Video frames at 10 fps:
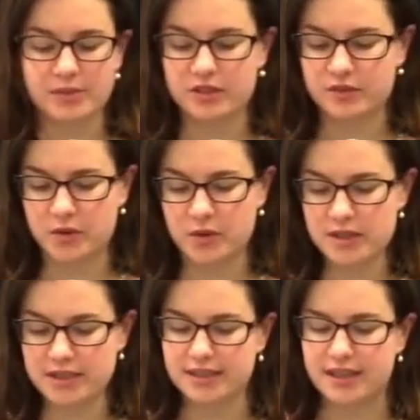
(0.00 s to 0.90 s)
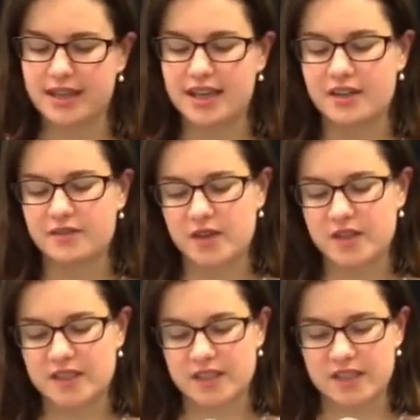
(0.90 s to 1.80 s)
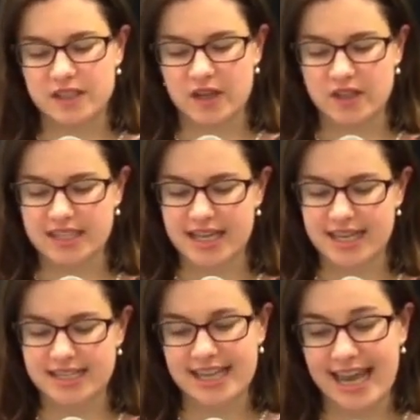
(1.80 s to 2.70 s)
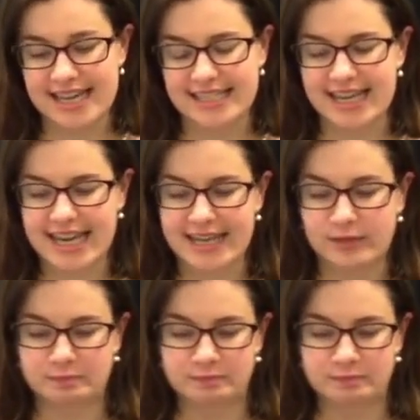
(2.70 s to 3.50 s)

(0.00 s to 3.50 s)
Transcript: 4, verses 13 to 18.